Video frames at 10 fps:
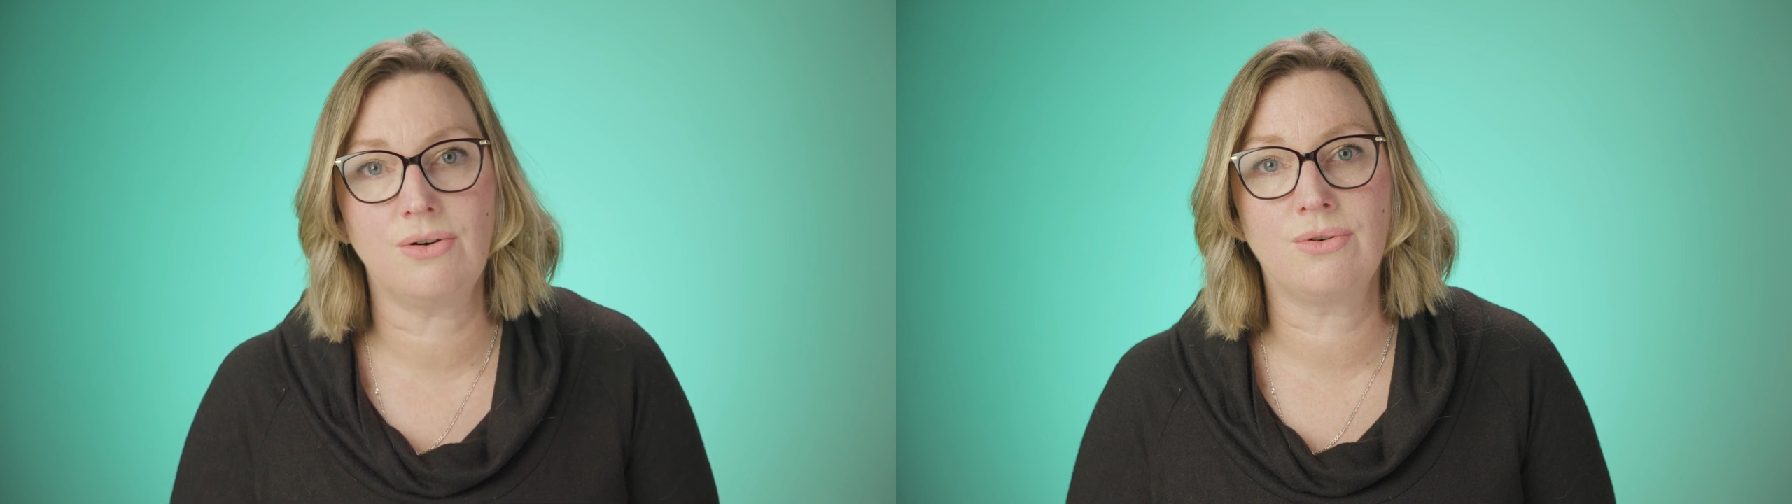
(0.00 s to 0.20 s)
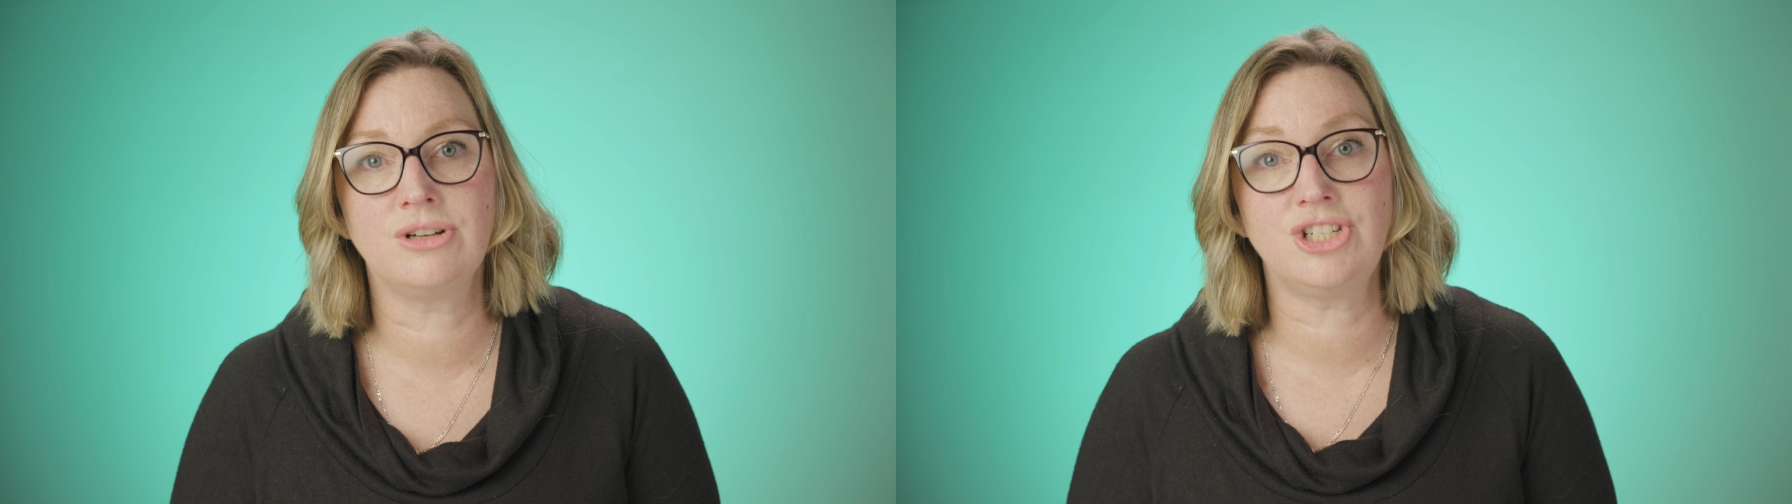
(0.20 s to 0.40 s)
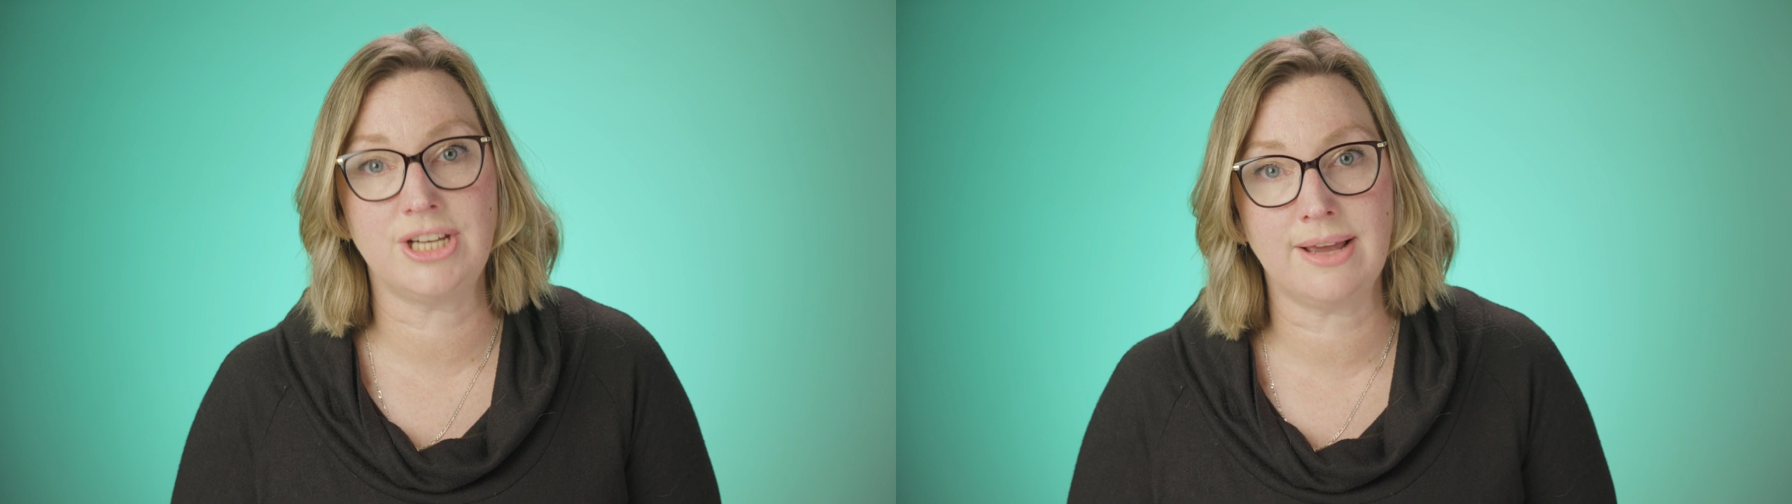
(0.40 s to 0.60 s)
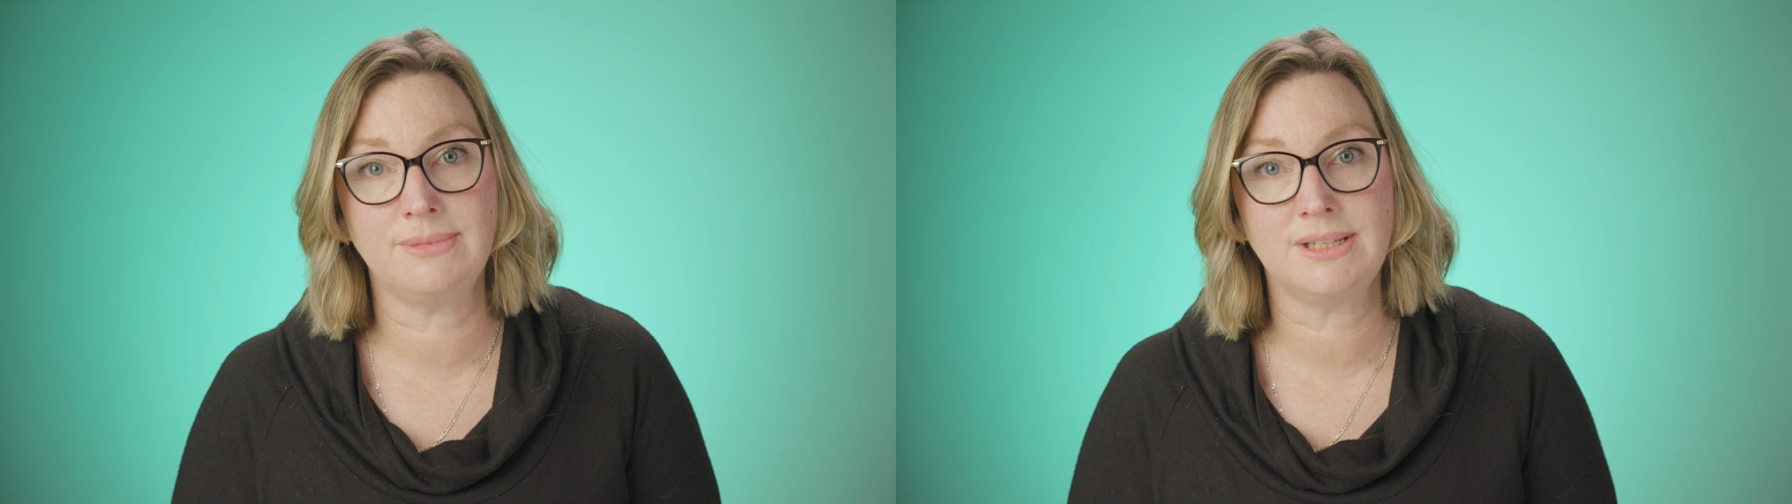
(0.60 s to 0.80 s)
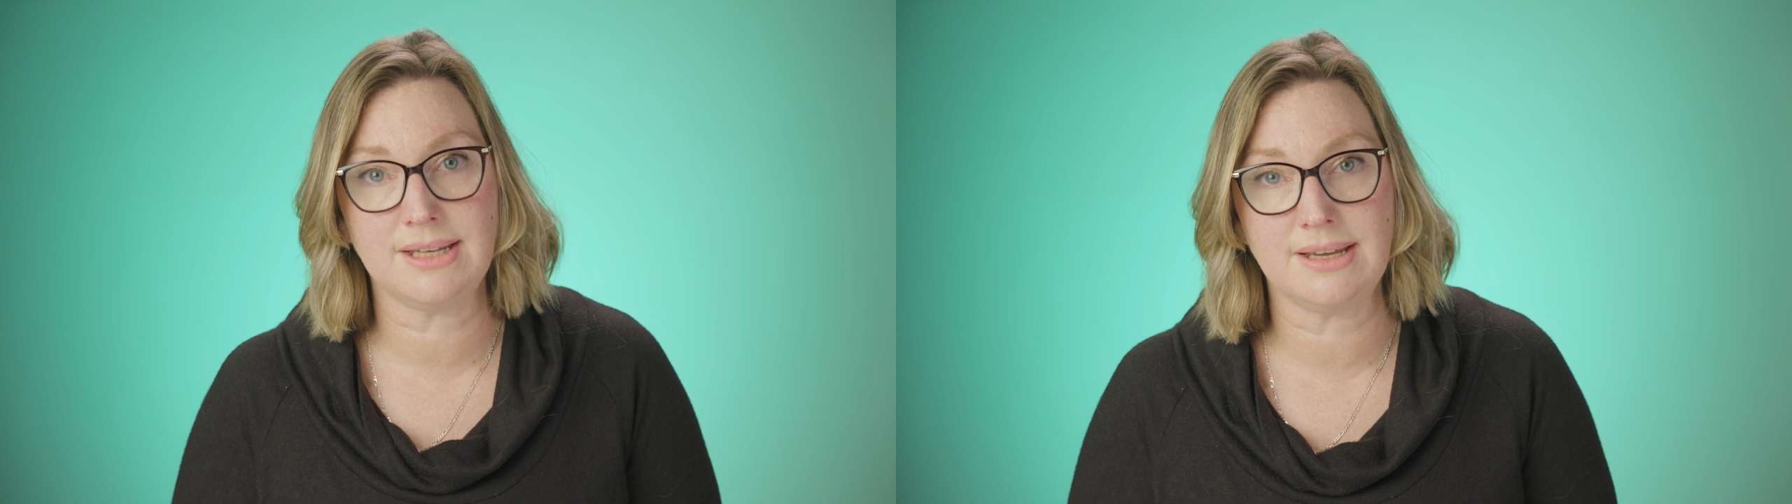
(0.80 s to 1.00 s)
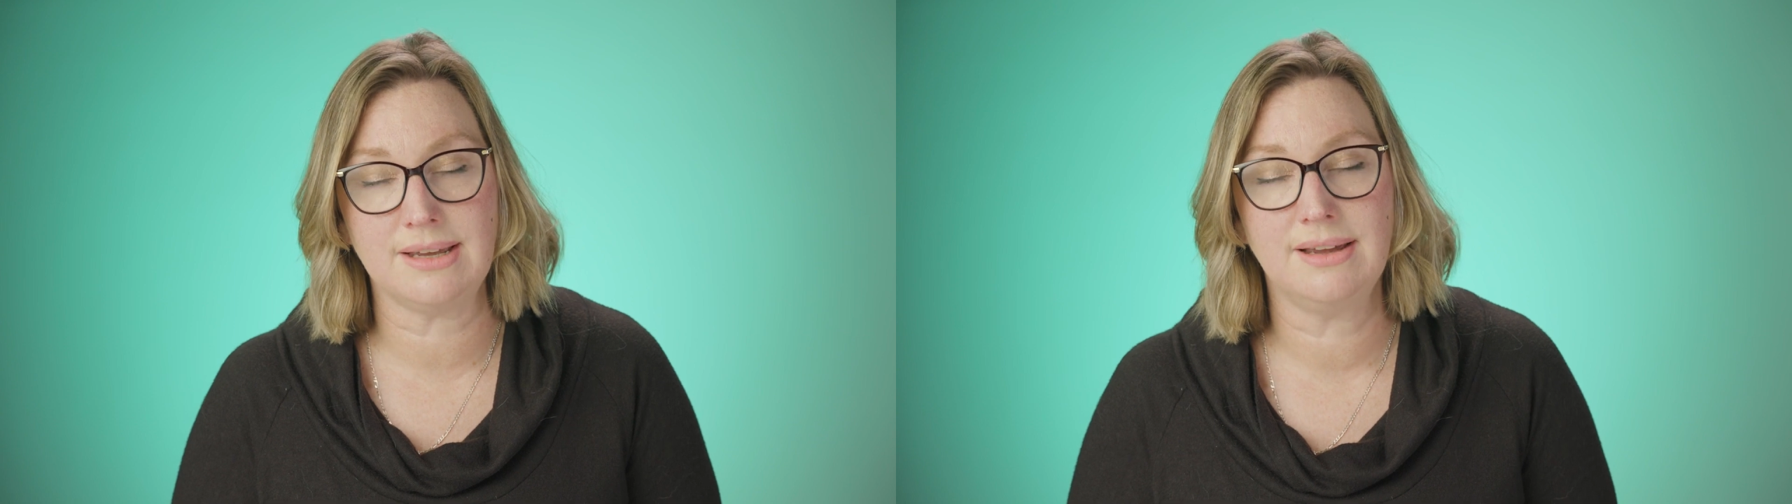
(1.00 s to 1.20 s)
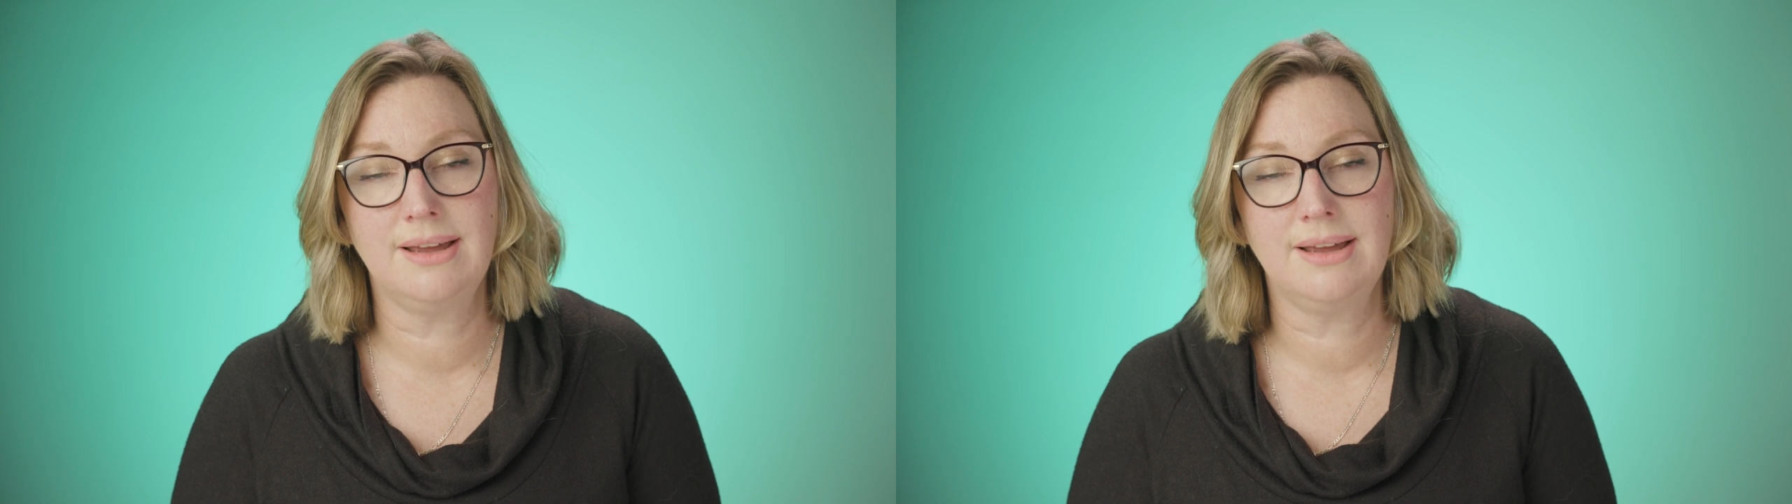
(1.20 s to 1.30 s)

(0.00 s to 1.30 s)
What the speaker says: or GMT,